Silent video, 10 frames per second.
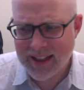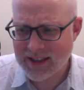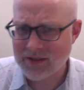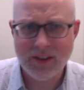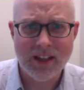
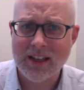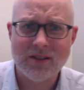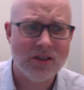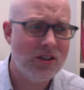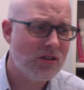it's like
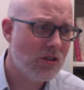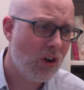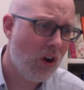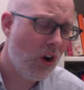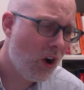it's an
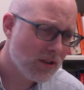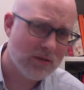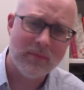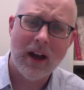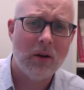
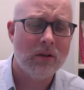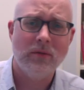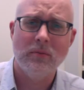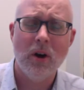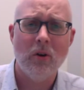awesome,
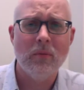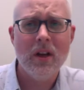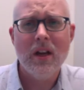powerful poem.